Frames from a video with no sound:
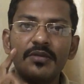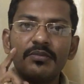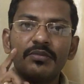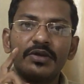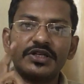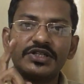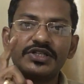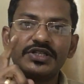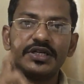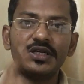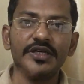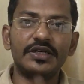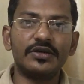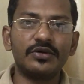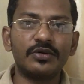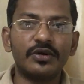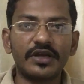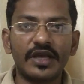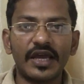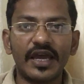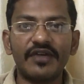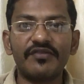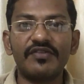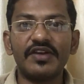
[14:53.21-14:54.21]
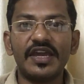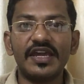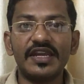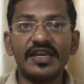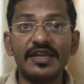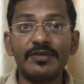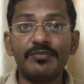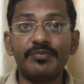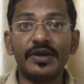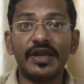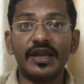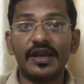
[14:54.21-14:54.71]
but she did not have
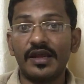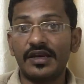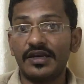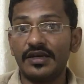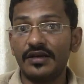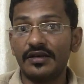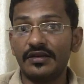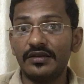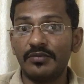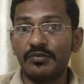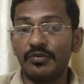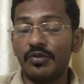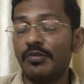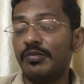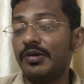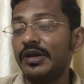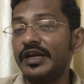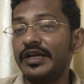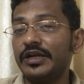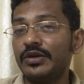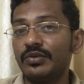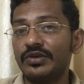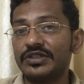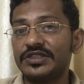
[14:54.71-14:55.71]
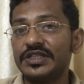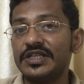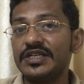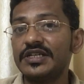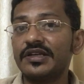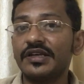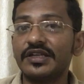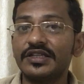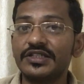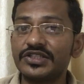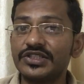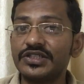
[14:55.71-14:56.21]
any pain and the mobility was
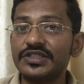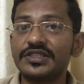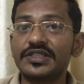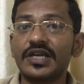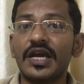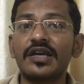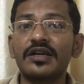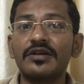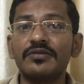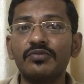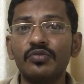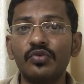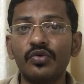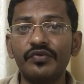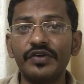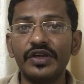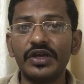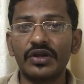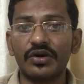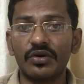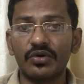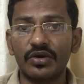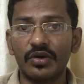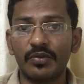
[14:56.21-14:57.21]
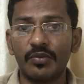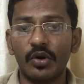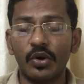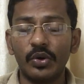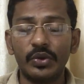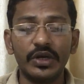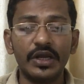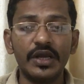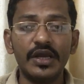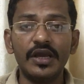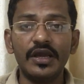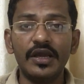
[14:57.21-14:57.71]
increased. She started moving around
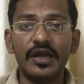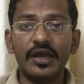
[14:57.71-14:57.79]
about,